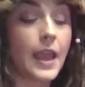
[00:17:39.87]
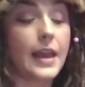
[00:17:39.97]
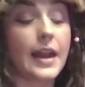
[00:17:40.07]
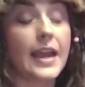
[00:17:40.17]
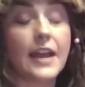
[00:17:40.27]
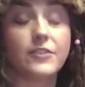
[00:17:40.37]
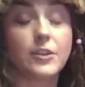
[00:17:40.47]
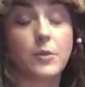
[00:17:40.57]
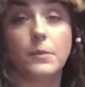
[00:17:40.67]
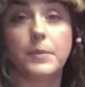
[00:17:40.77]
and I have
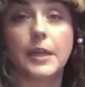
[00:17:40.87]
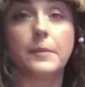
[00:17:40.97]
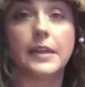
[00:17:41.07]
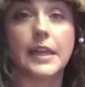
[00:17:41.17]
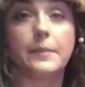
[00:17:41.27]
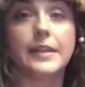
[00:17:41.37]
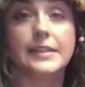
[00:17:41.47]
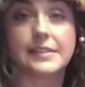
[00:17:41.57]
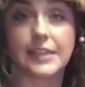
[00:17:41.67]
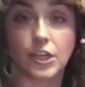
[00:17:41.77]
them on pigment
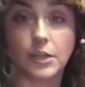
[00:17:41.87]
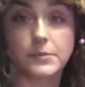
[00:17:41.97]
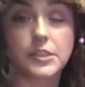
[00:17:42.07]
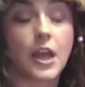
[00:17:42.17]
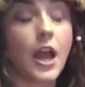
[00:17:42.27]
inhibiting serums,